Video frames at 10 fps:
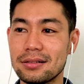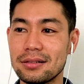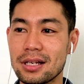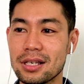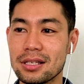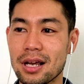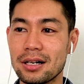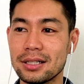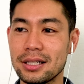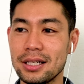
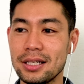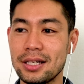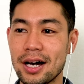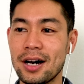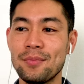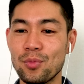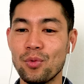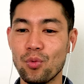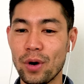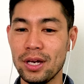necessarily
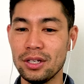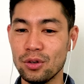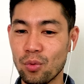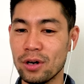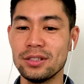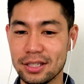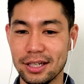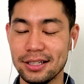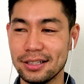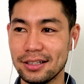come when you want
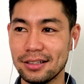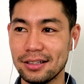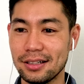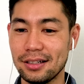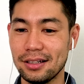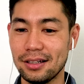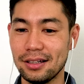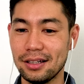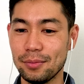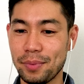it. Yeah.
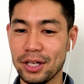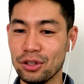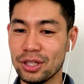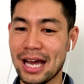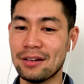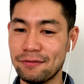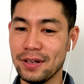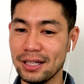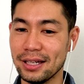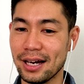But you can
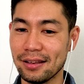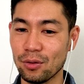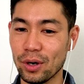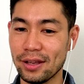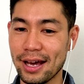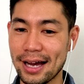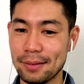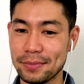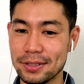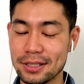feel it, I think, when that
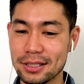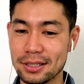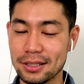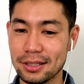happens.